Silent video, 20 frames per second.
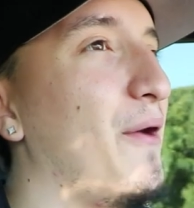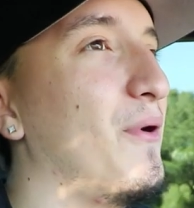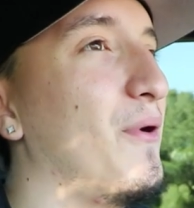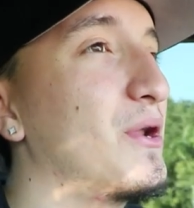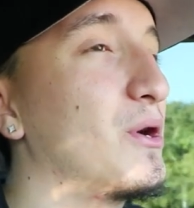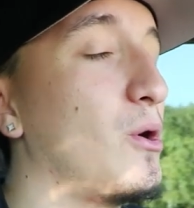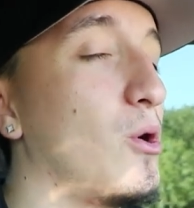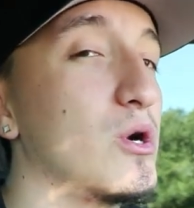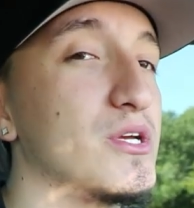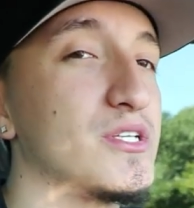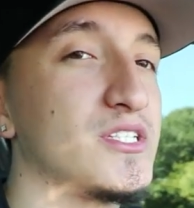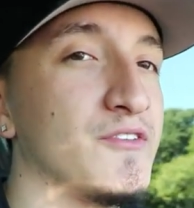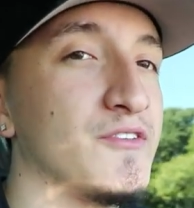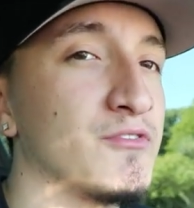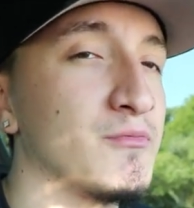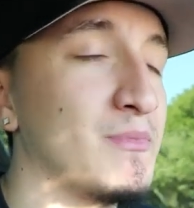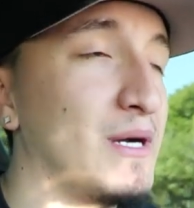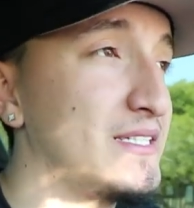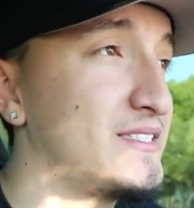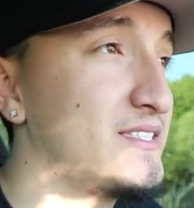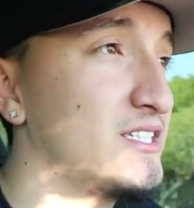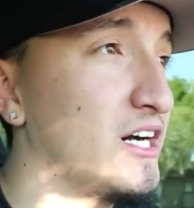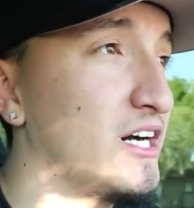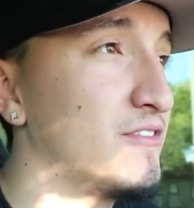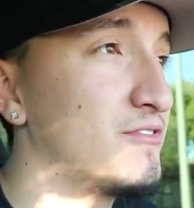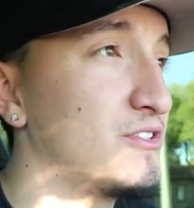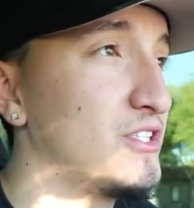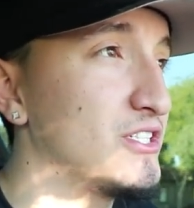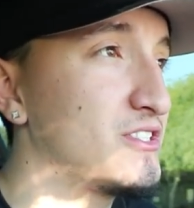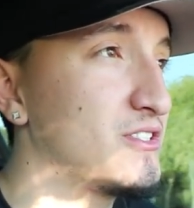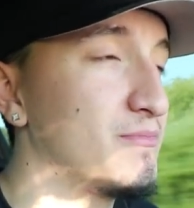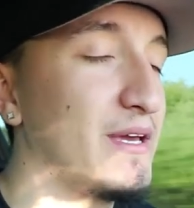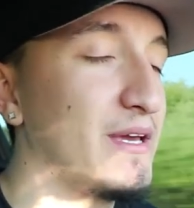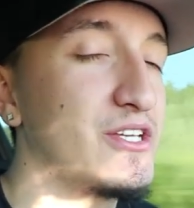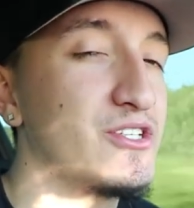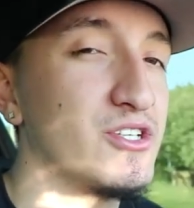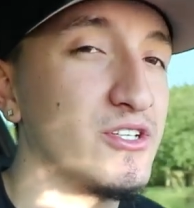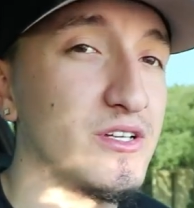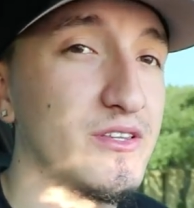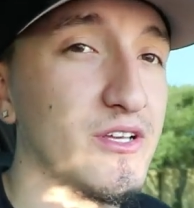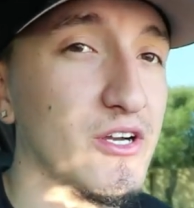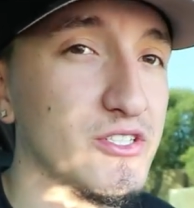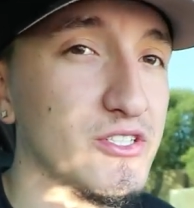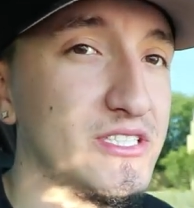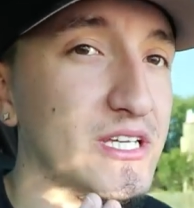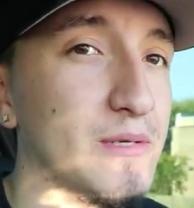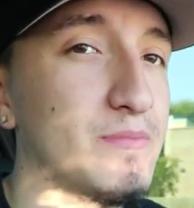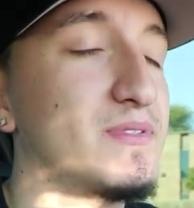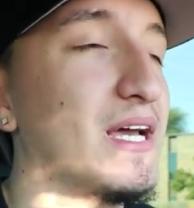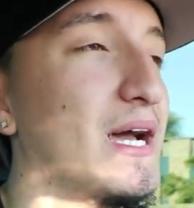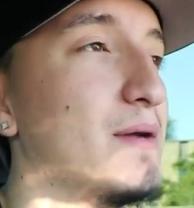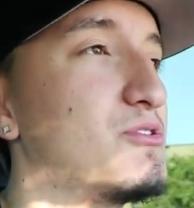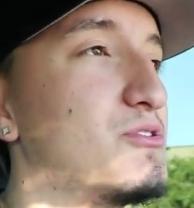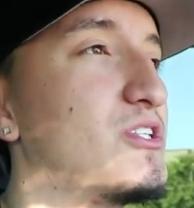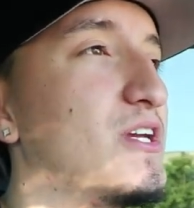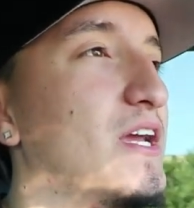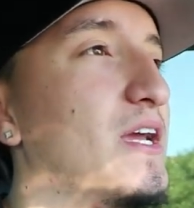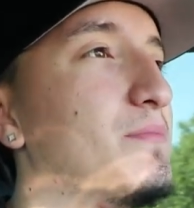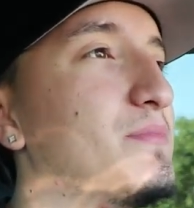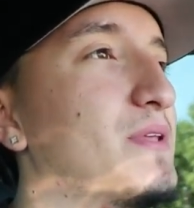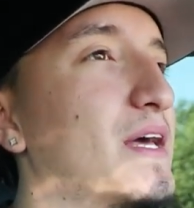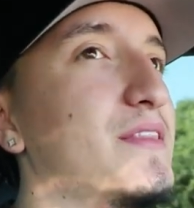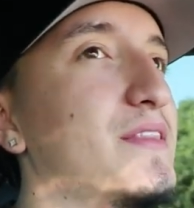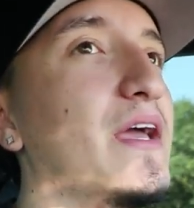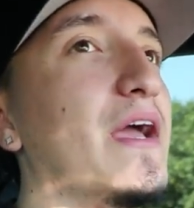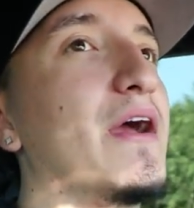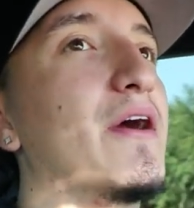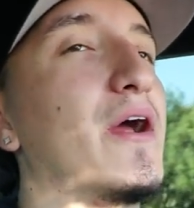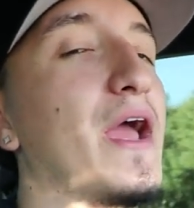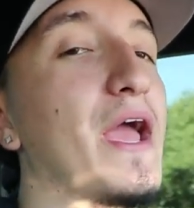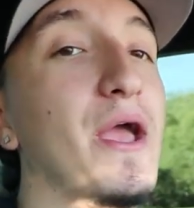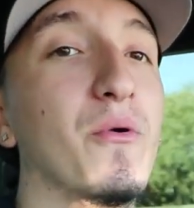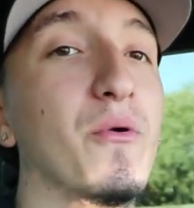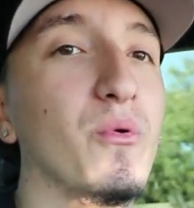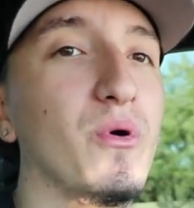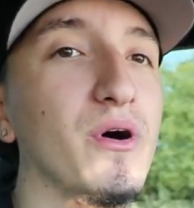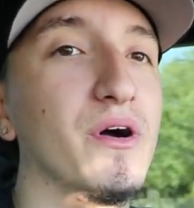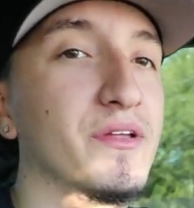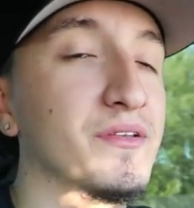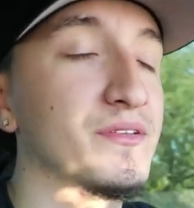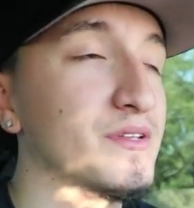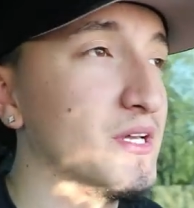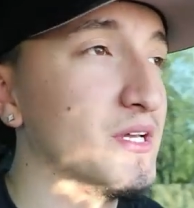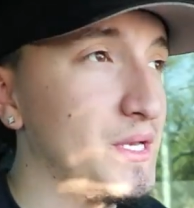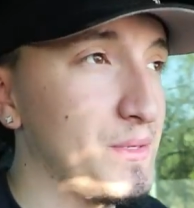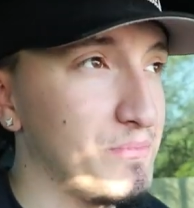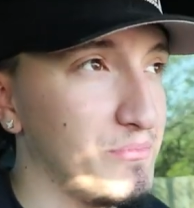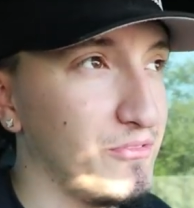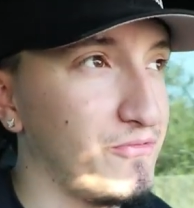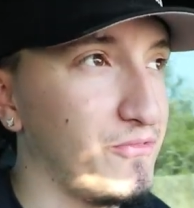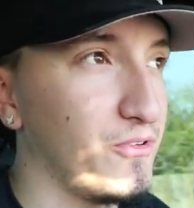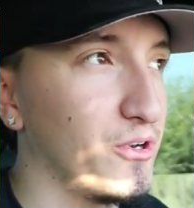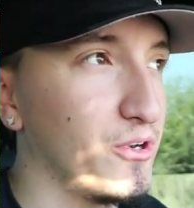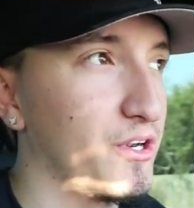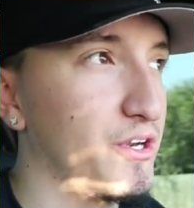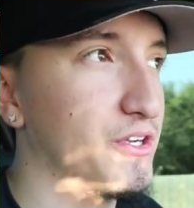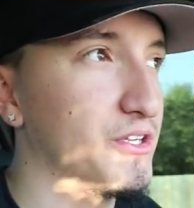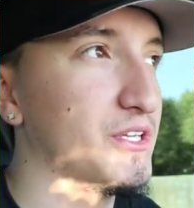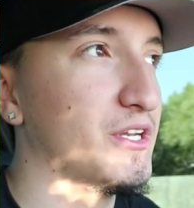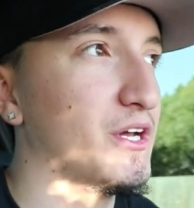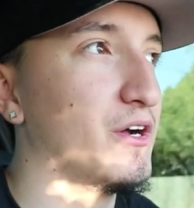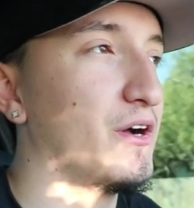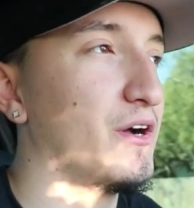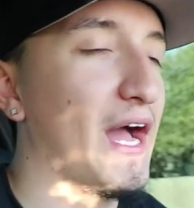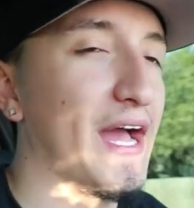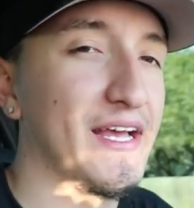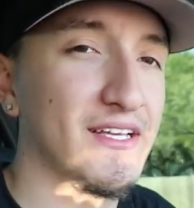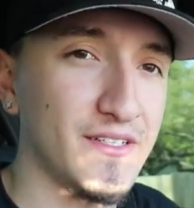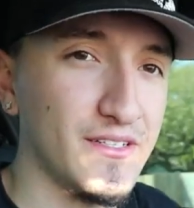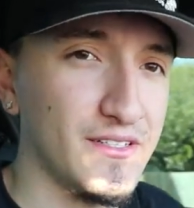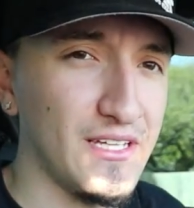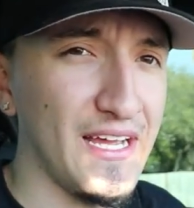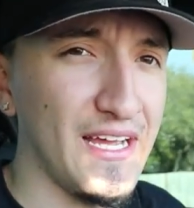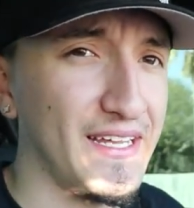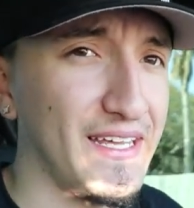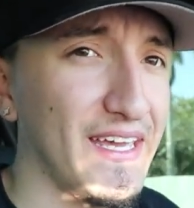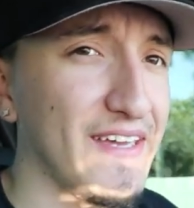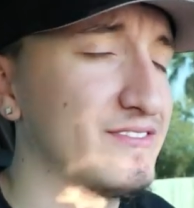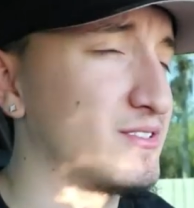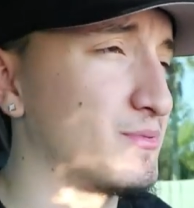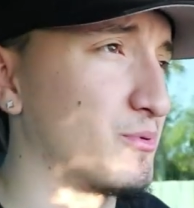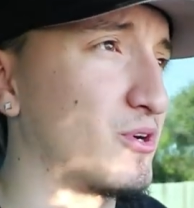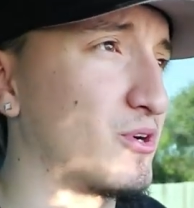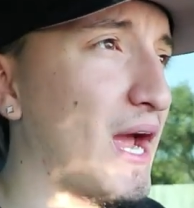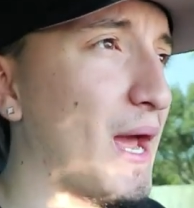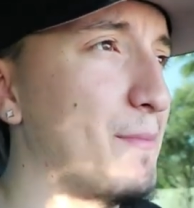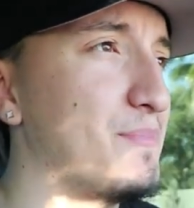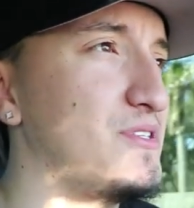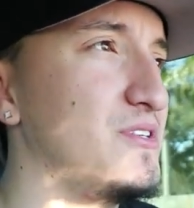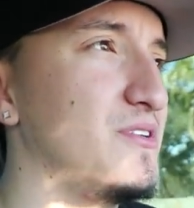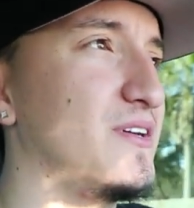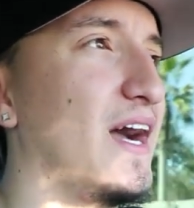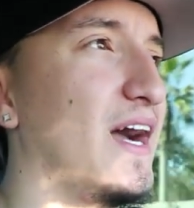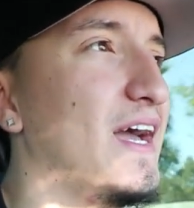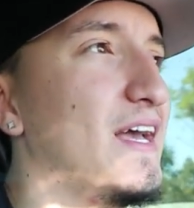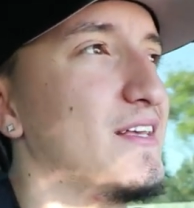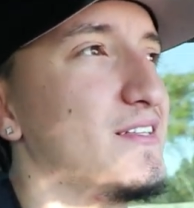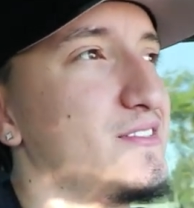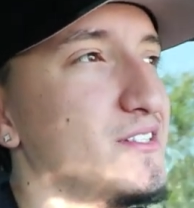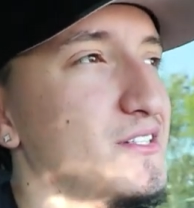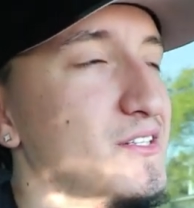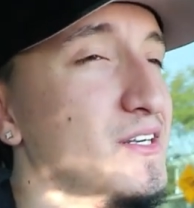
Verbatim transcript: I want to order some for myself just to make sure that they're tip-top shape, that they are A one before, you know, I, I give some crap to you guys.